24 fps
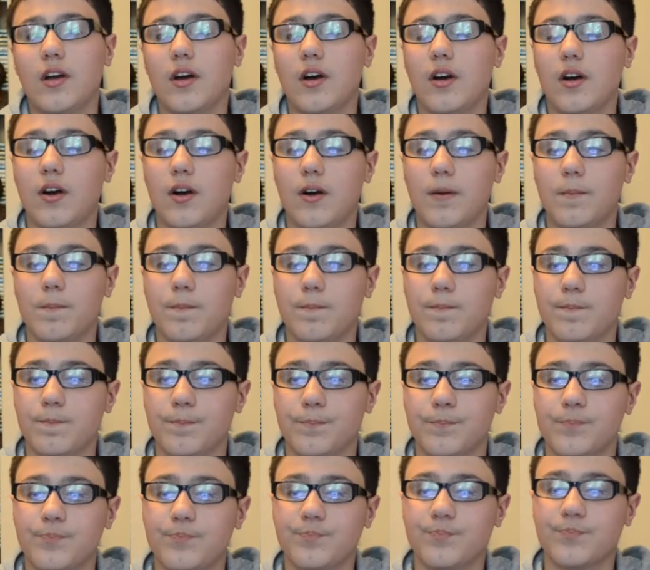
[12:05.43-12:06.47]

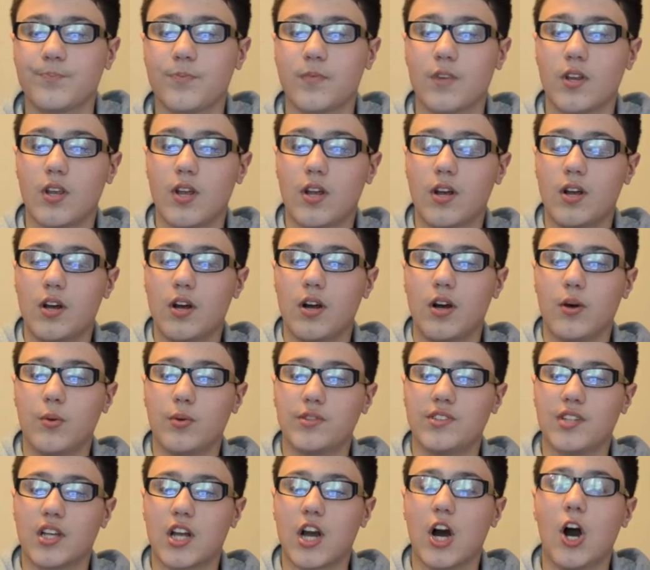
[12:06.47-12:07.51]

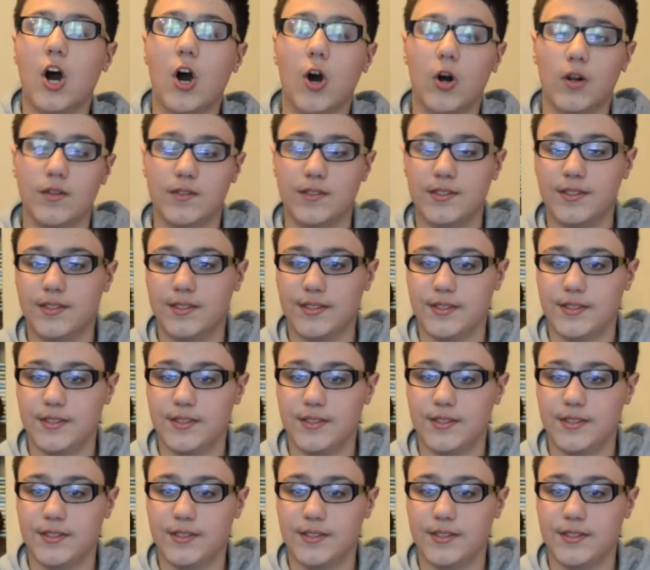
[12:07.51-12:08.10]
what's it called?